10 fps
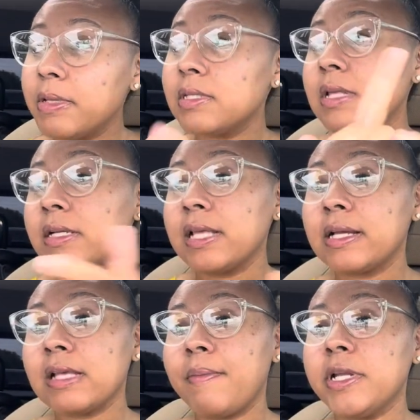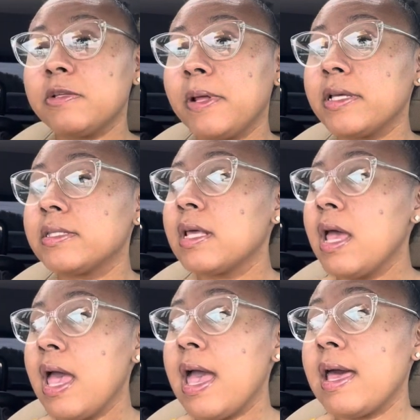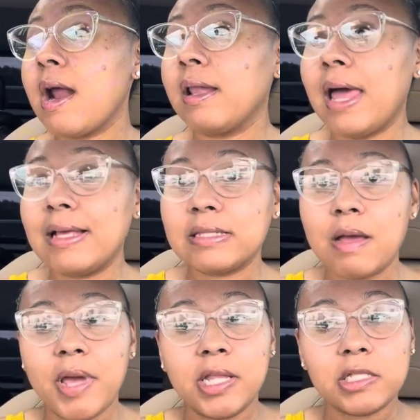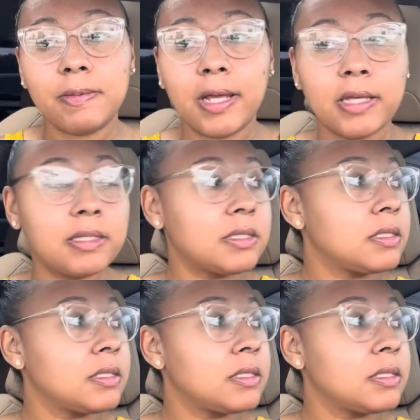is our second time at this place and our last time at this place,